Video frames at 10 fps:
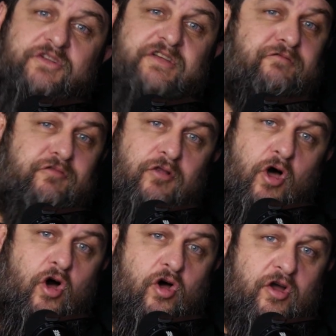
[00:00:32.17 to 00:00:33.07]
have
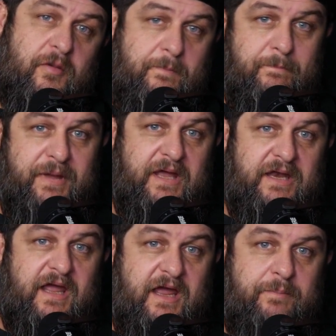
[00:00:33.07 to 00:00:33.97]
long
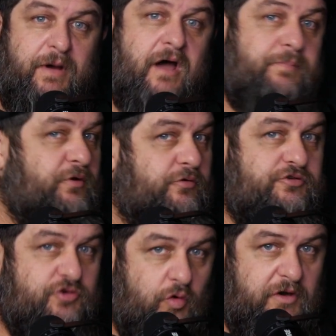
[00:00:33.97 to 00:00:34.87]
been a popular
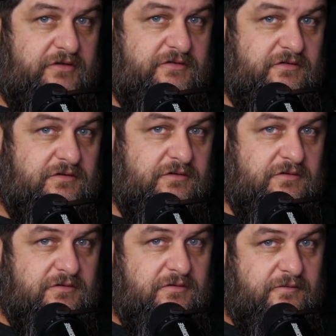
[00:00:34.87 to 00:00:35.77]
choice
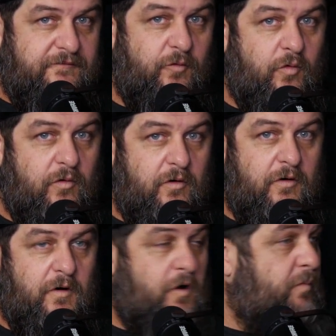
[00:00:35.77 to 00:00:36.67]

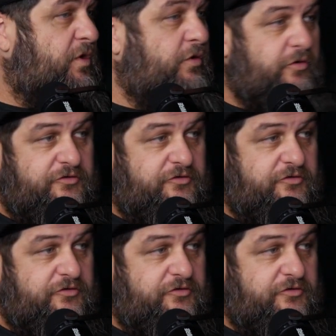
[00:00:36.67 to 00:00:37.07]
for homeowners,